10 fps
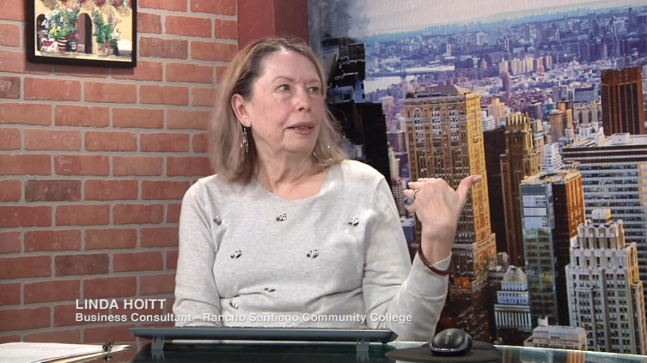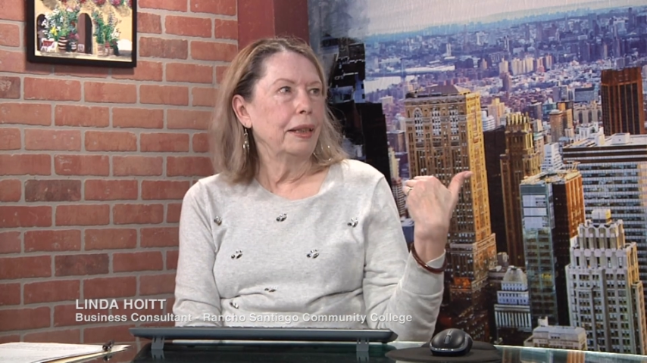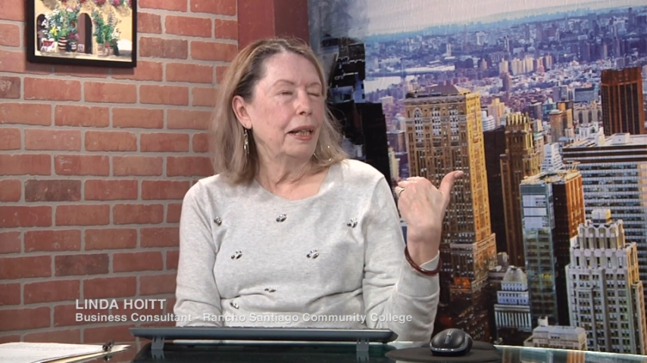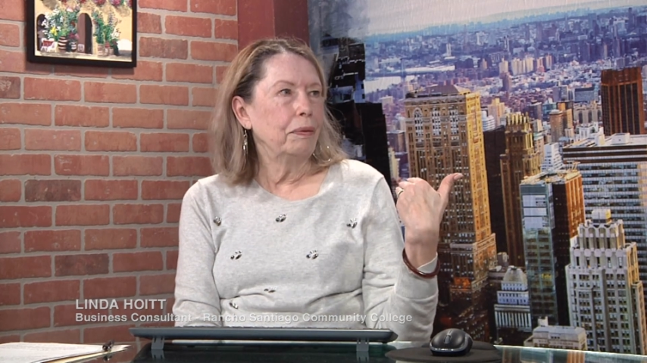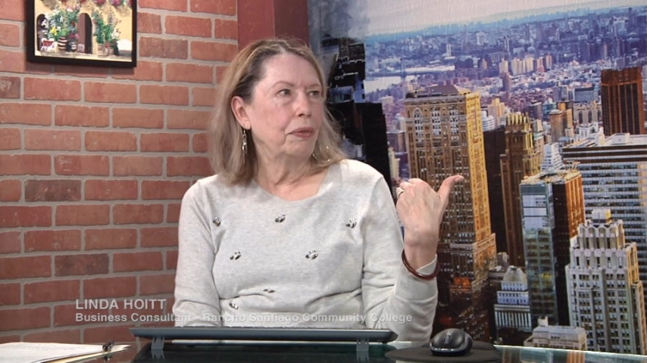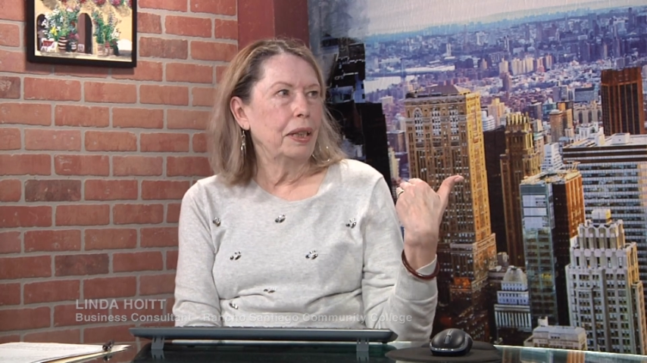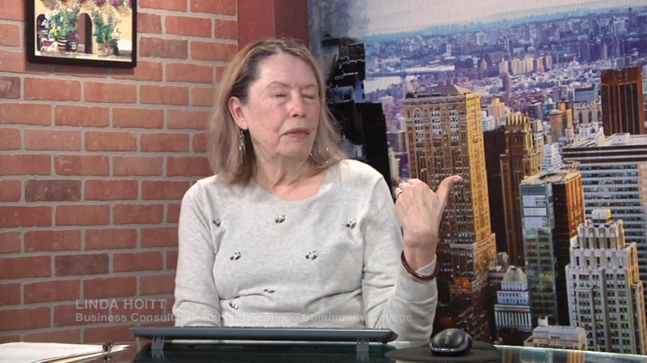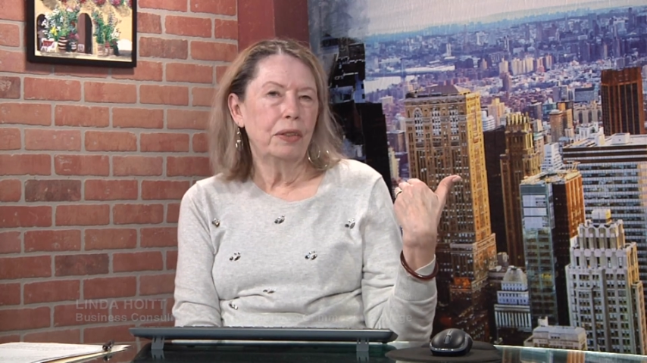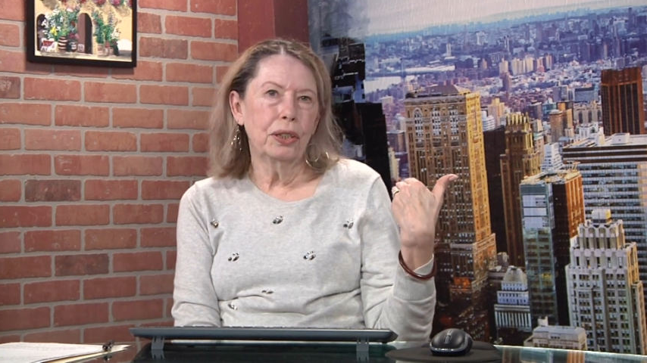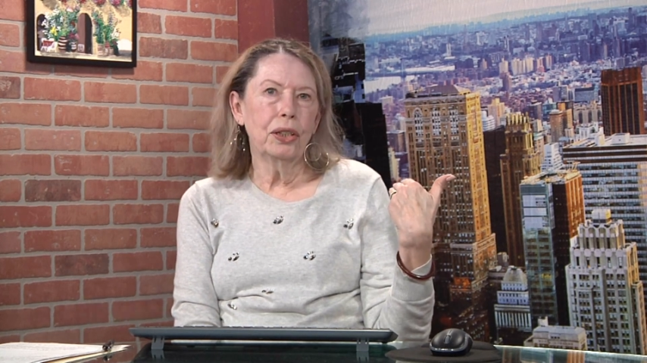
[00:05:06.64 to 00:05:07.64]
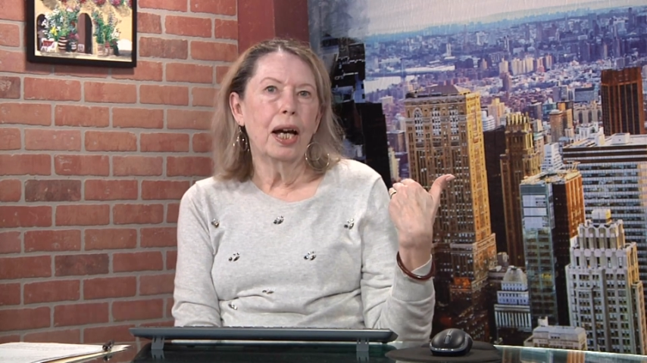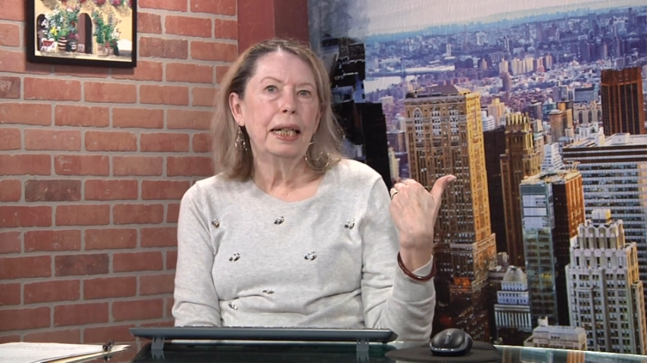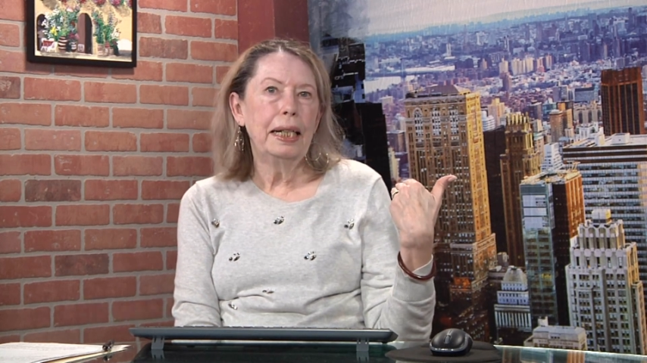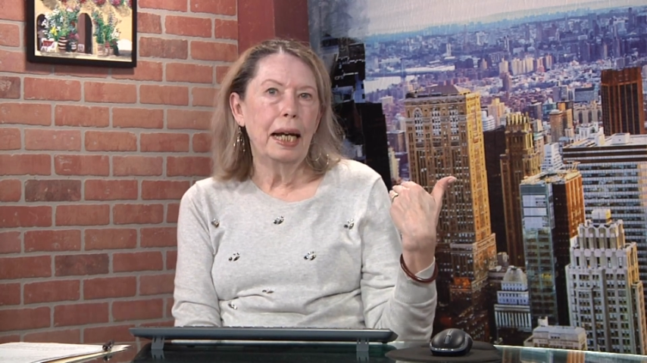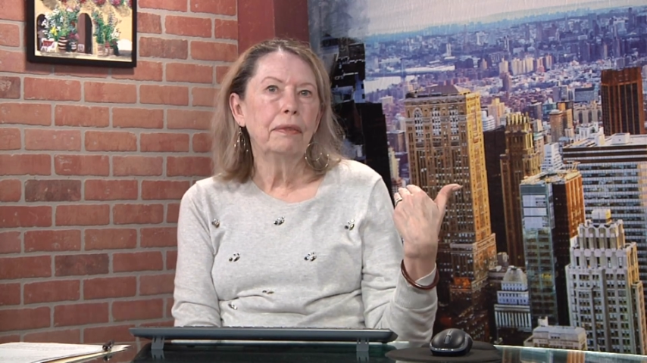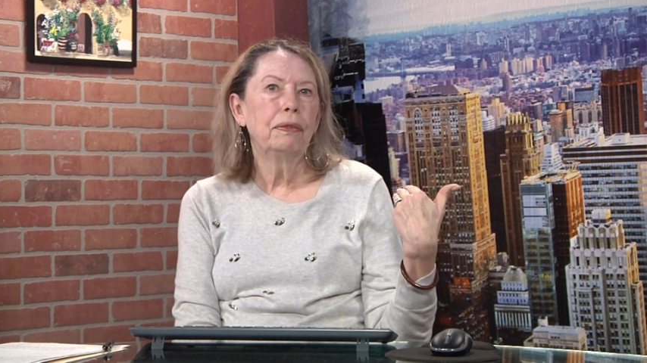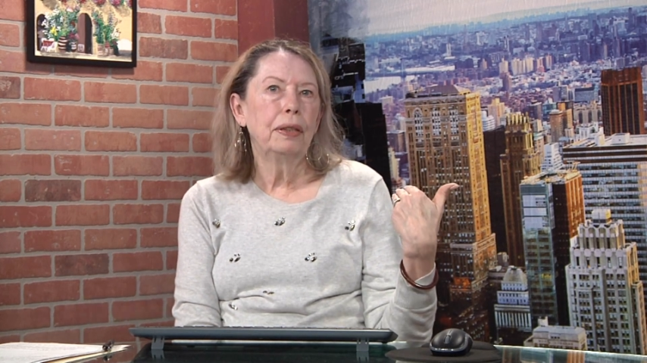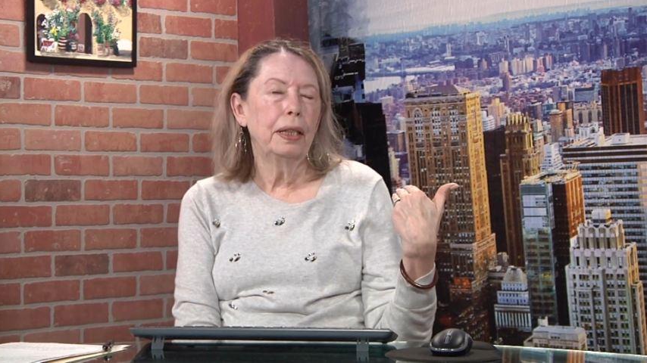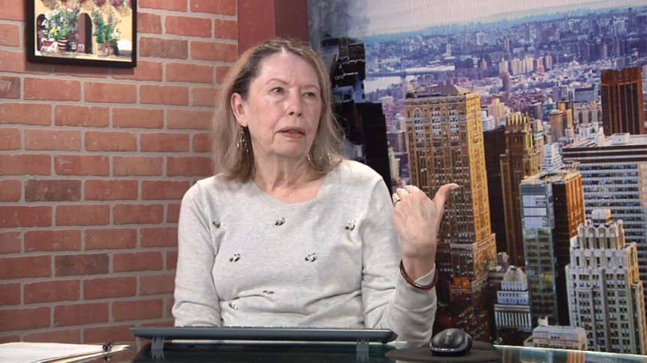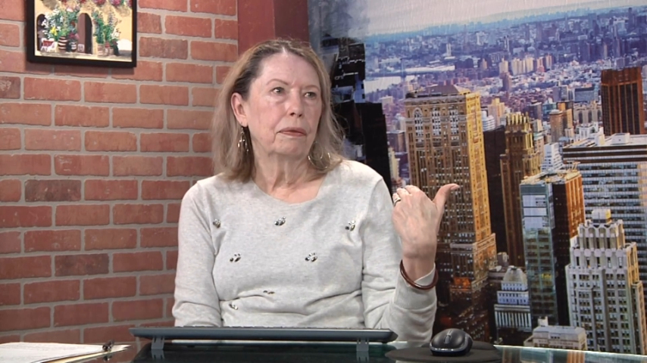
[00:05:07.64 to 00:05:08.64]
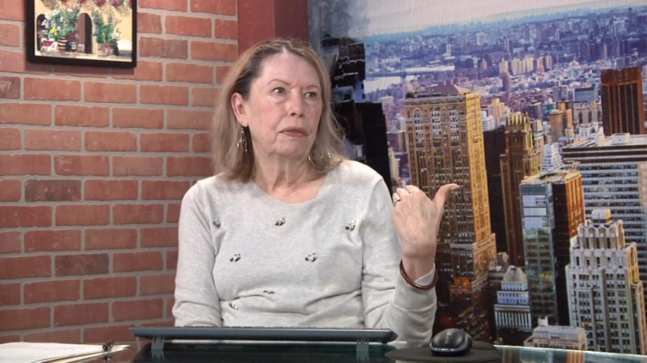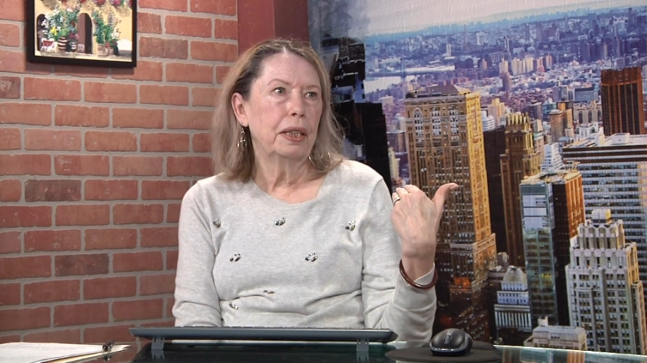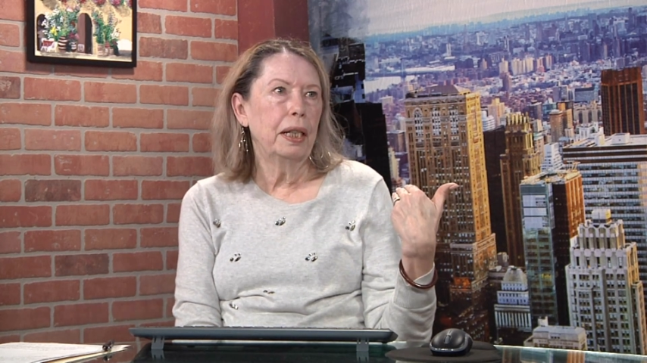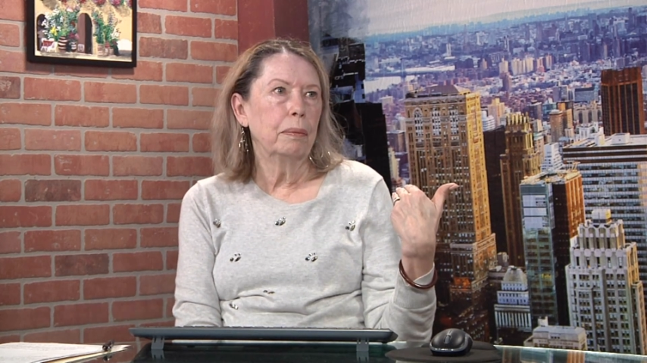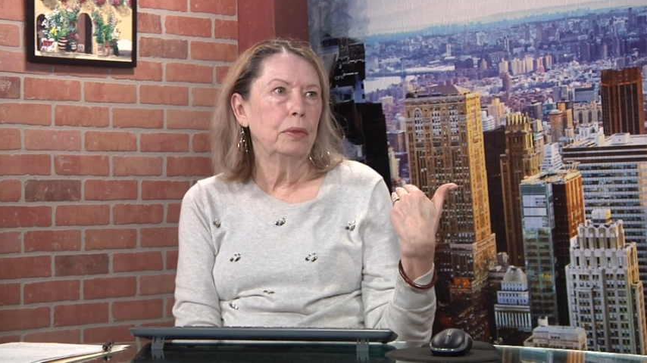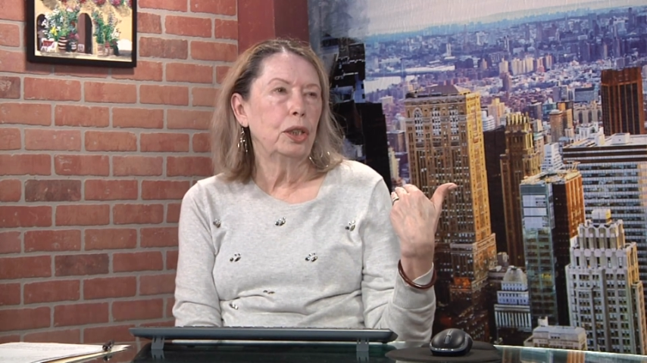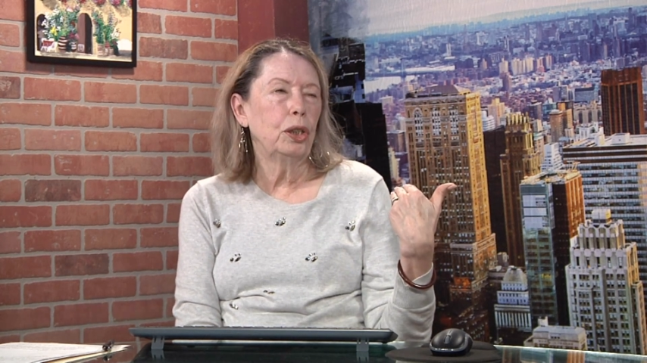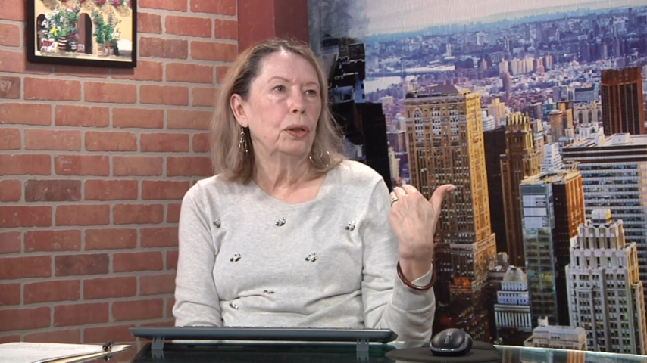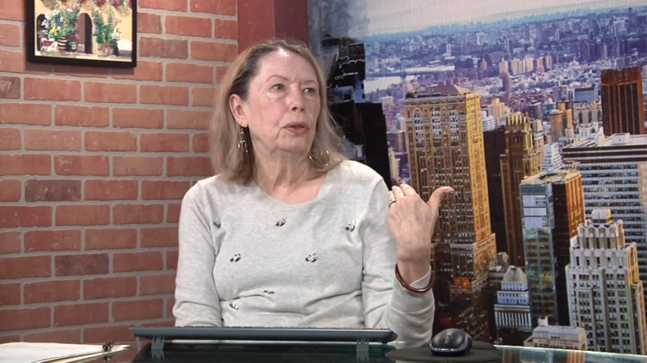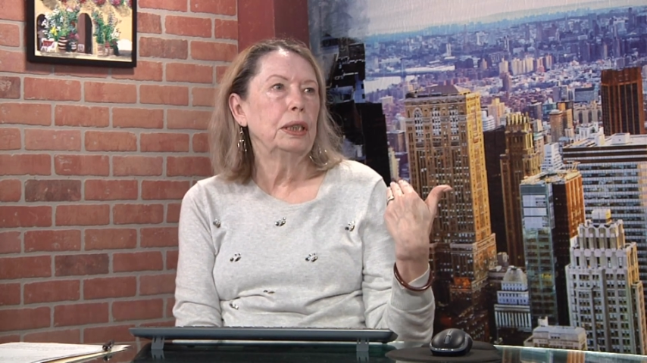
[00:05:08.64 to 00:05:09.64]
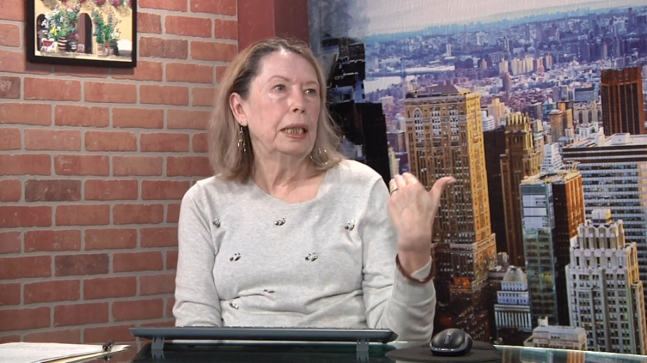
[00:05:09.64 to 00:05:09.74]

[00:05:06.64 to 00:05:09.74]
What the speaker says: if there's not enough there for them to use,